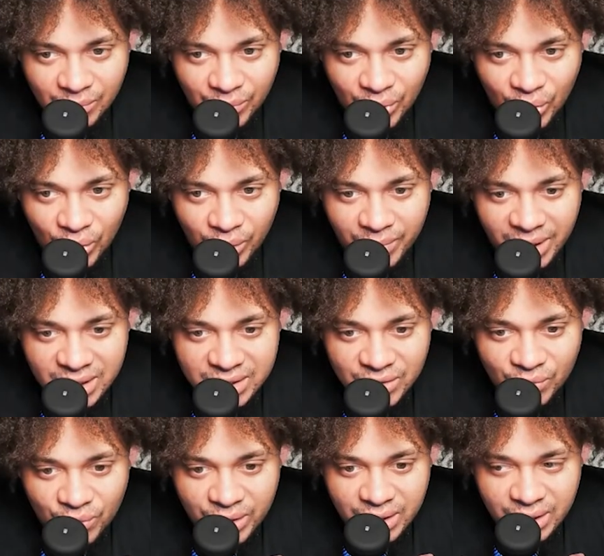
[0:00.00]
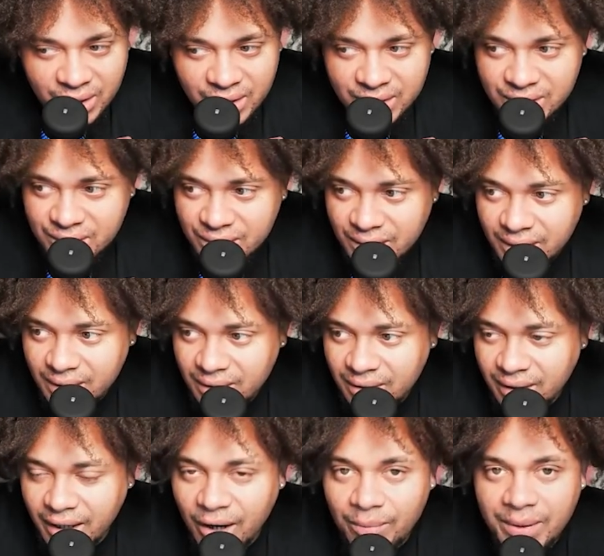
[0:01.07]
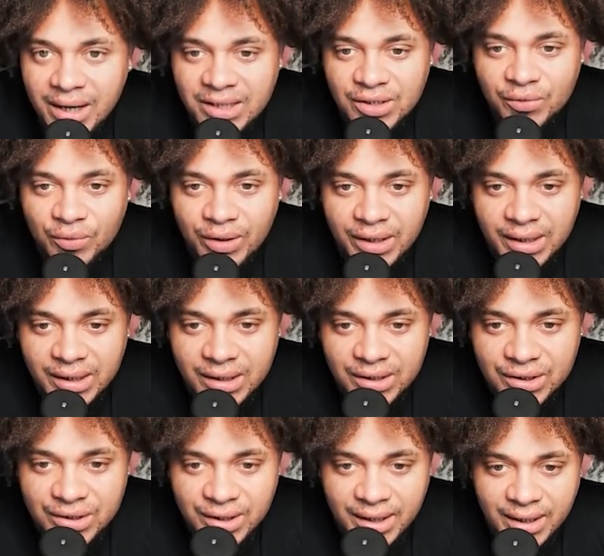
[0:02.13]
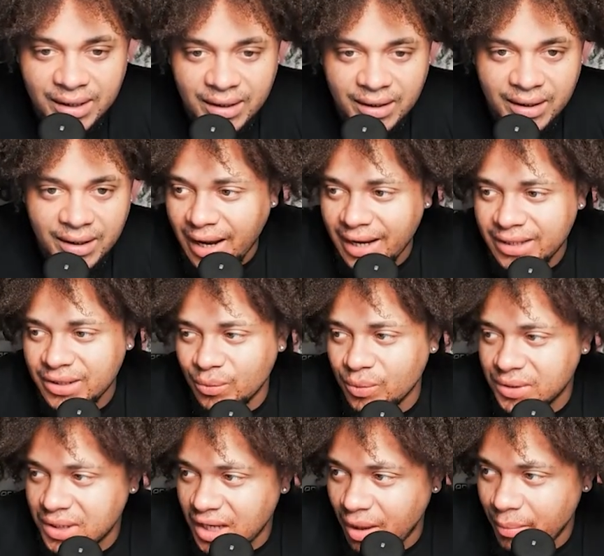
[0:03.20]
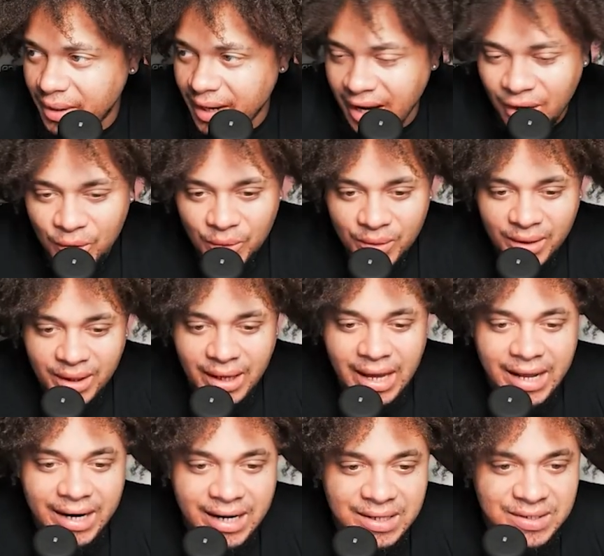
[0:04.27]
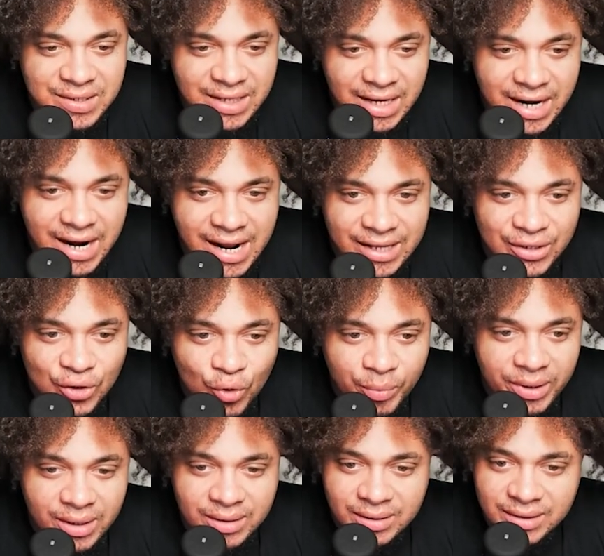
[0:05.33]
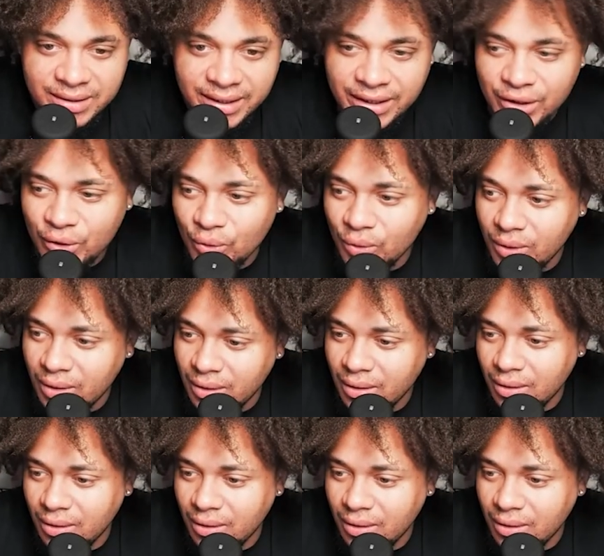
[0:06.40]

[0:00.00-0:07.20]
Bro, imagine reading this shit. Like, imagine reading this shit as it was coming out and then seeing that to be continued.